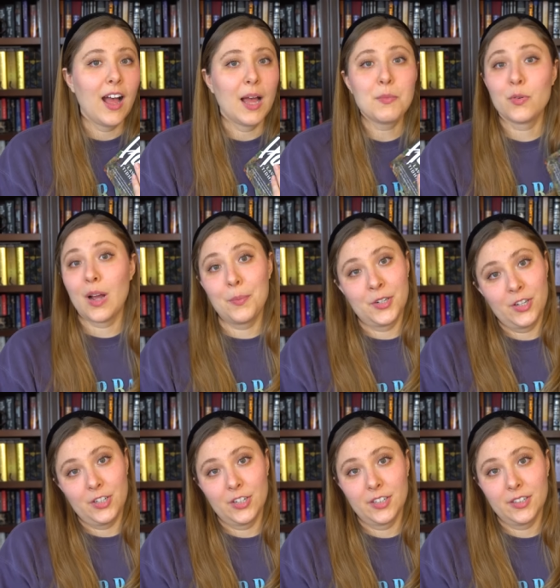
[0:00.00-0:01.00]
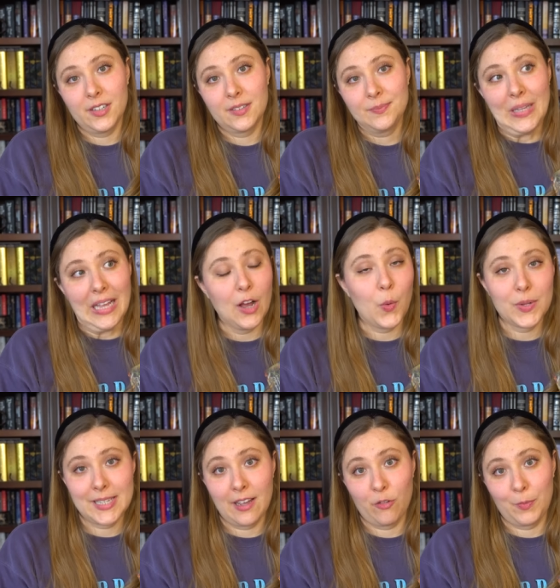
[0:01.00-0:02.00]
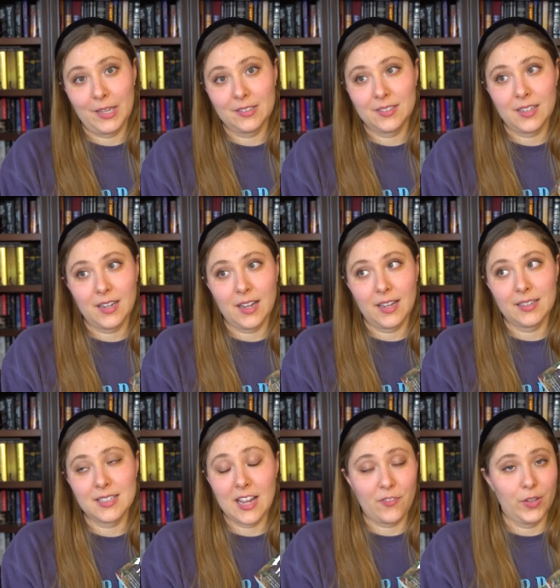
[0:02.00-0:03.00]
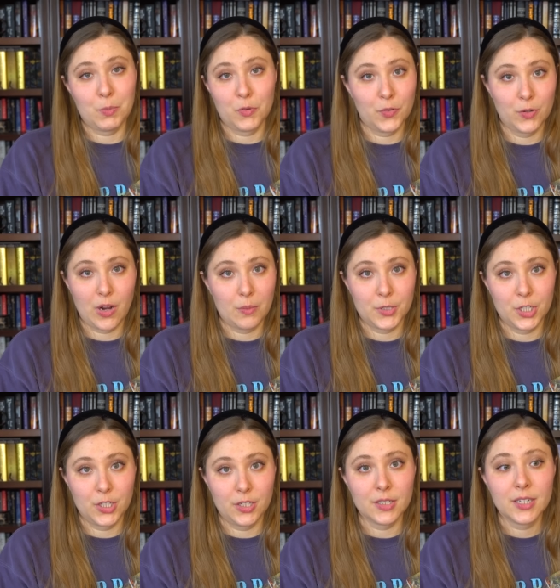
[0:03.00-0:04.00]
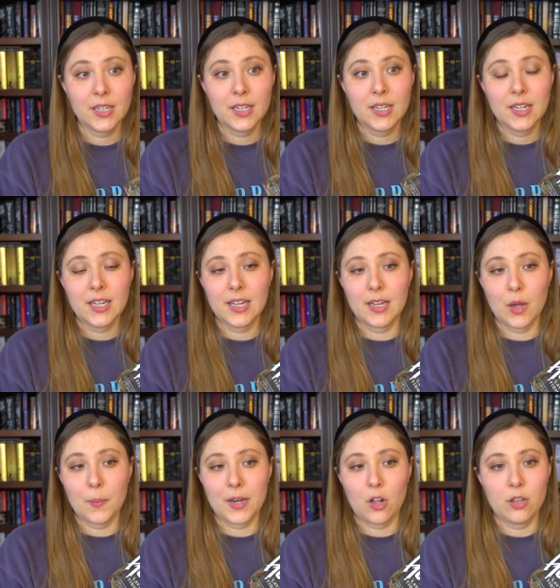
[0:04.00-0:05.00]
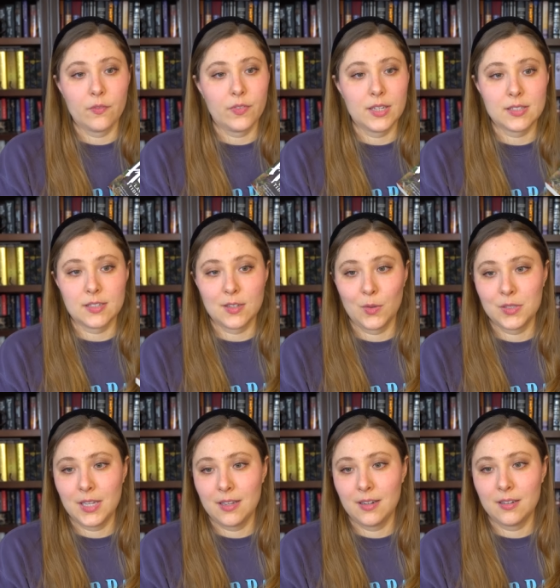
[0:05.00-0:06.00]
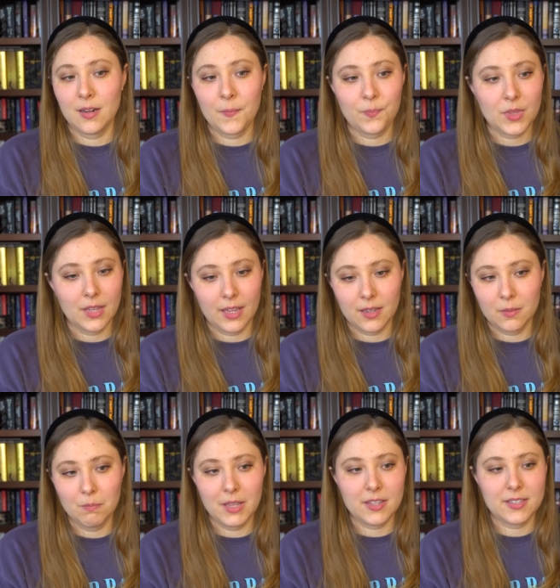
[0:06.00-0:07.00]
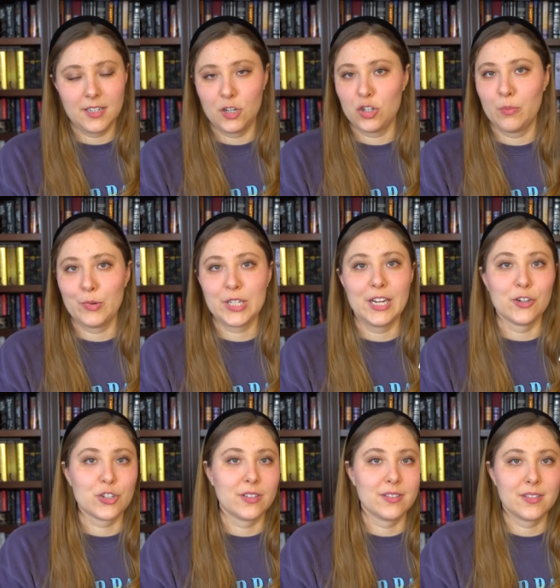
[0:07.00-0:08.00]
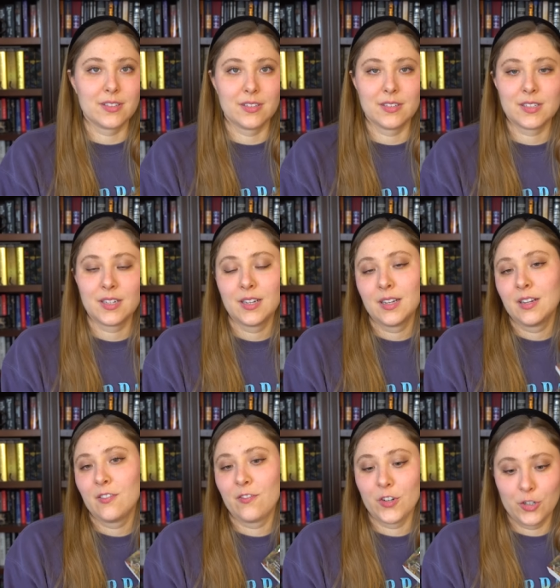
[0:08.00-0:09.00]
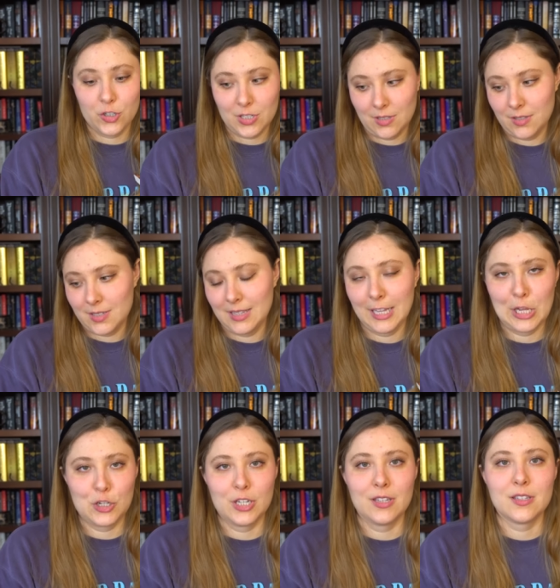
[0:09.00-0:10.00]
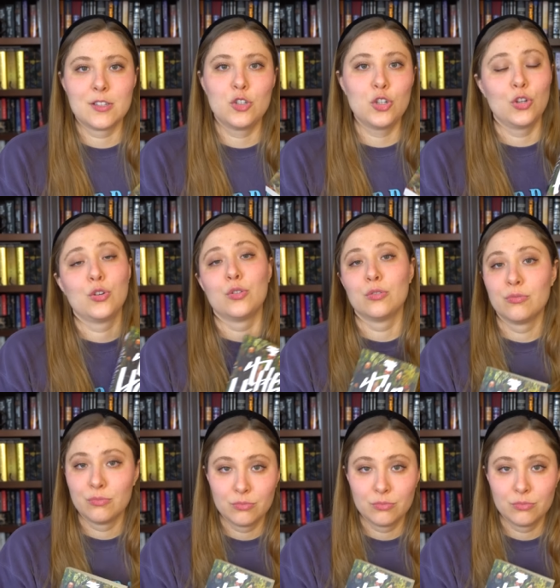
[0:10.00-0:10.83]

I'm a Robin Hood girly. I always have been. I definitely prefer Robin Hood and all of his associated like myths and interpretations and versions and legends to